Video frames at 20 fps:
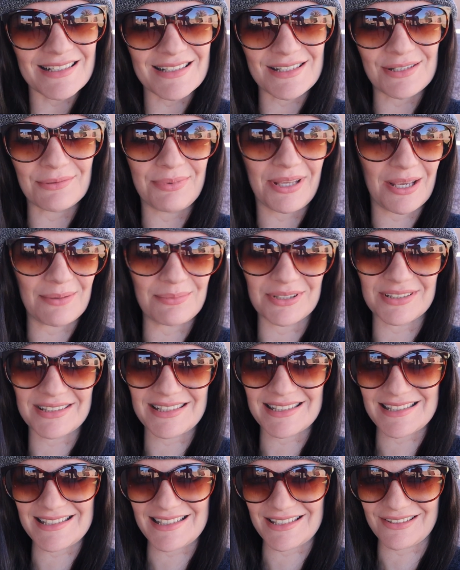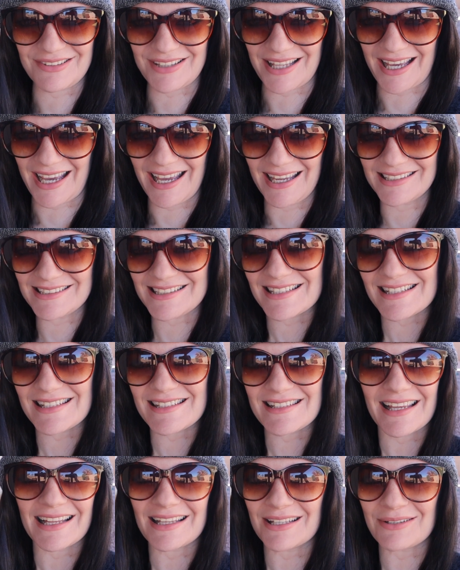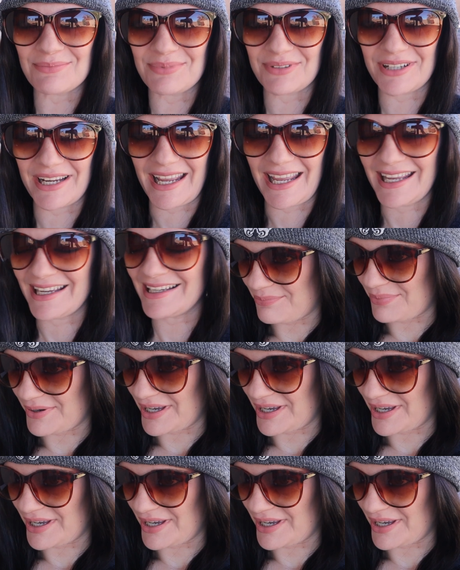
to be able to do that, to celebrate.